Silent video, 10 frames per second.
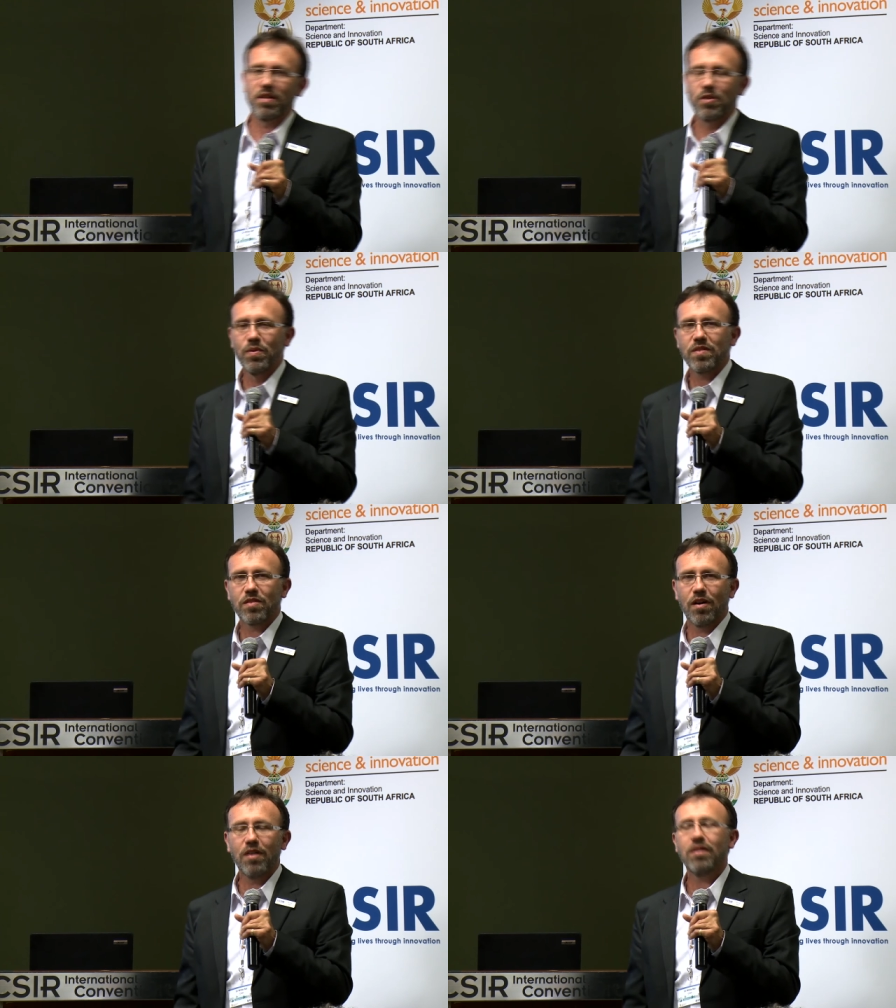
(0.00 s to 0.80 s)
do with
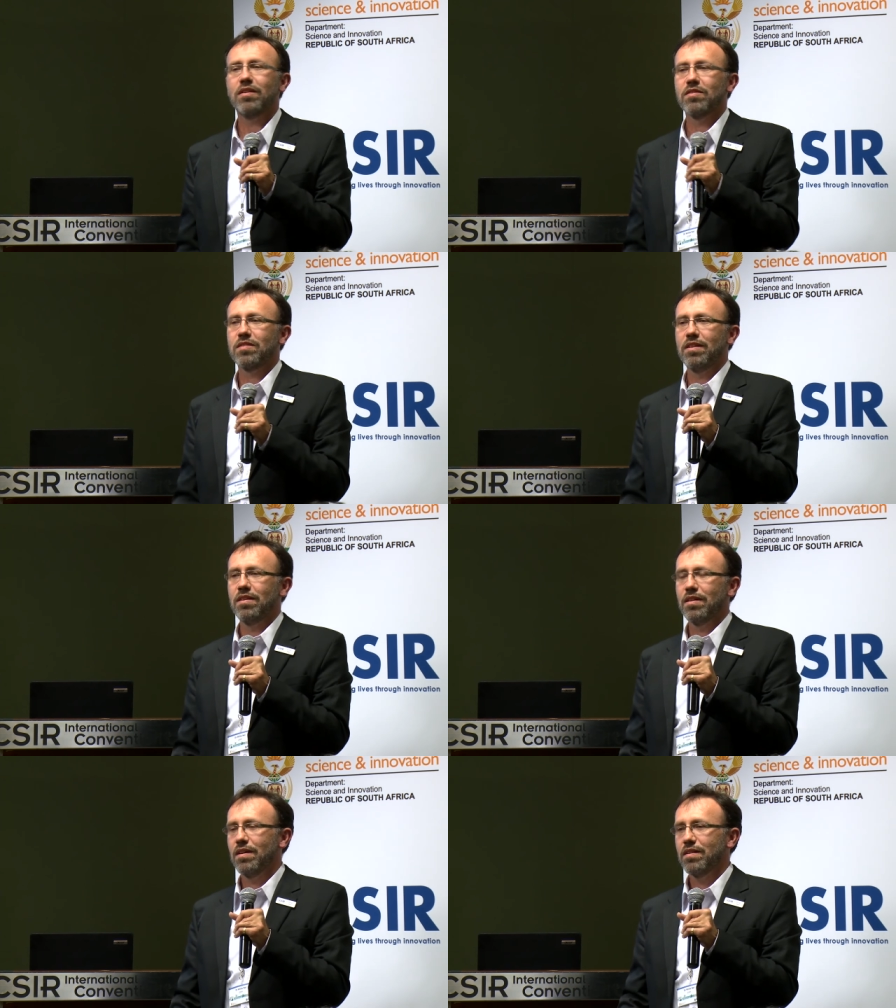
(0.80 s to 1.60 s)
SAR. You've seen
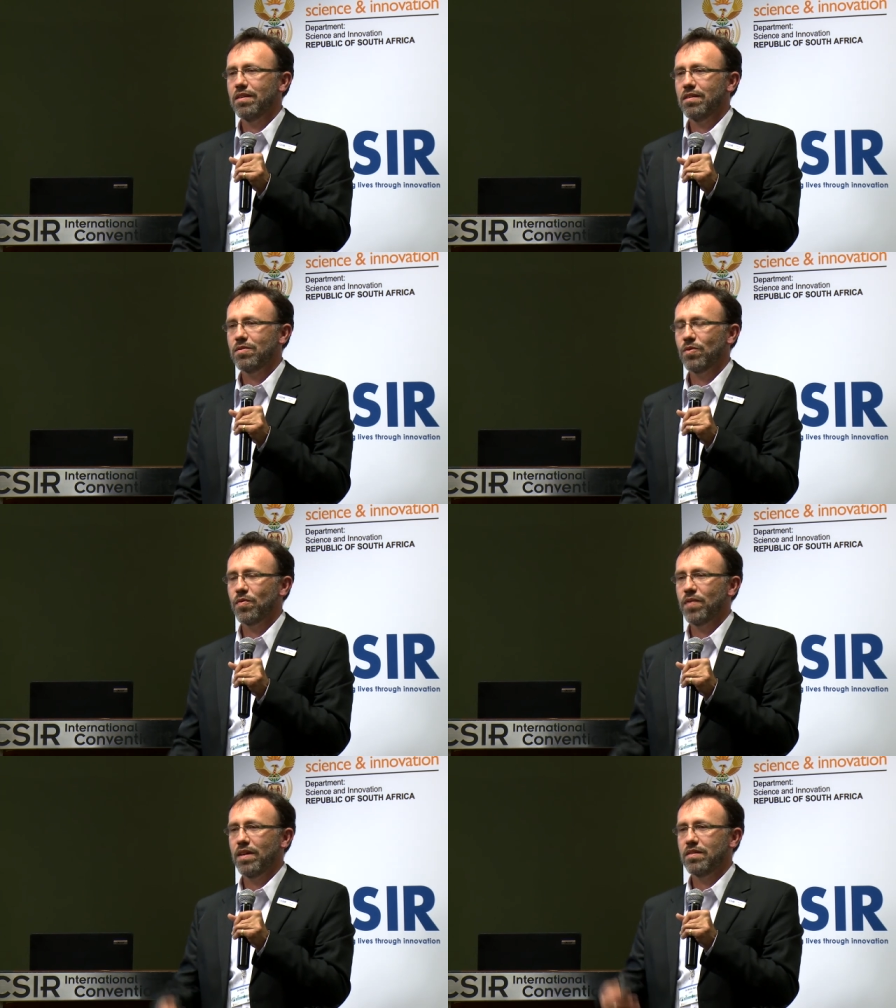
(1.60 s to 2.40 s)
the, the sort of
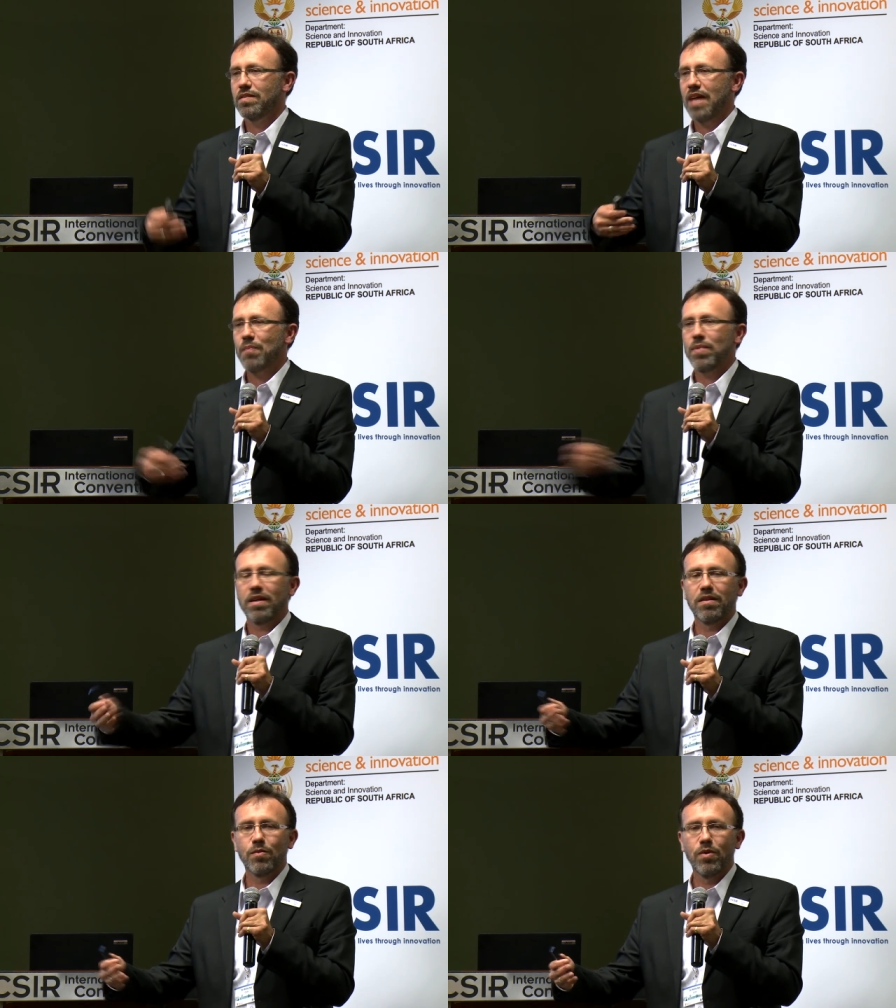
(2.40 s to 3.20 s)
things that's happening
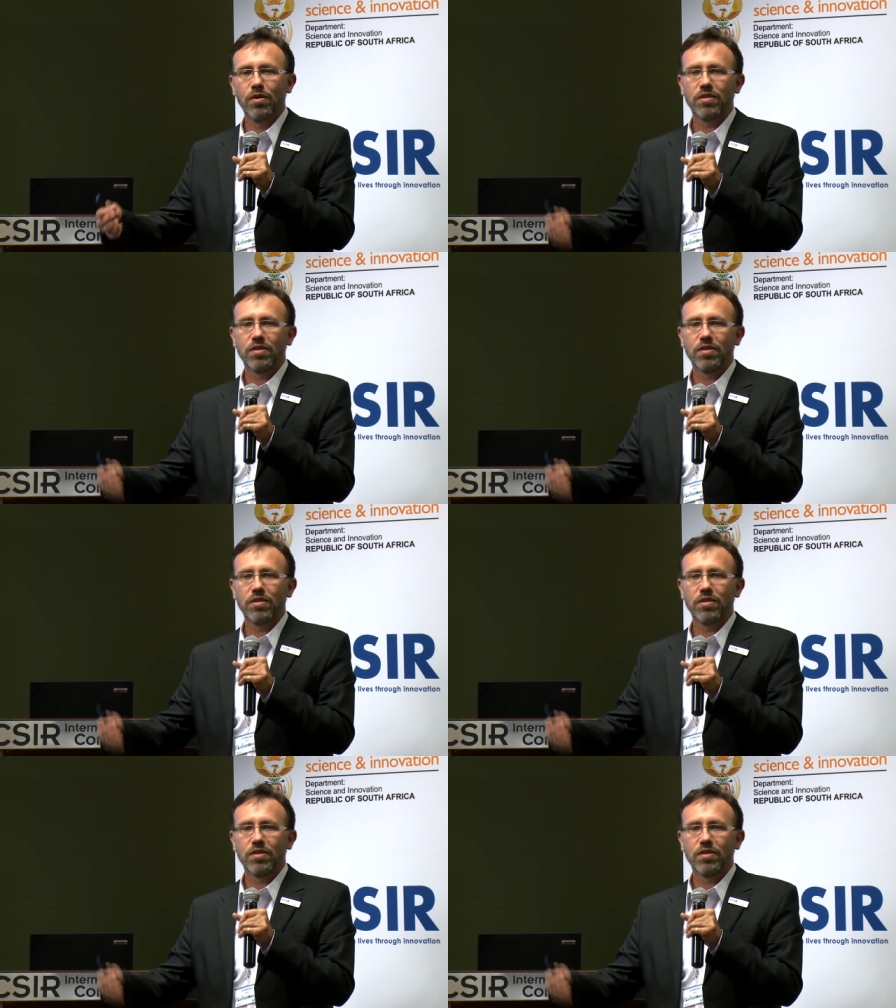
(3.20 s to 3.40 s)
in the world.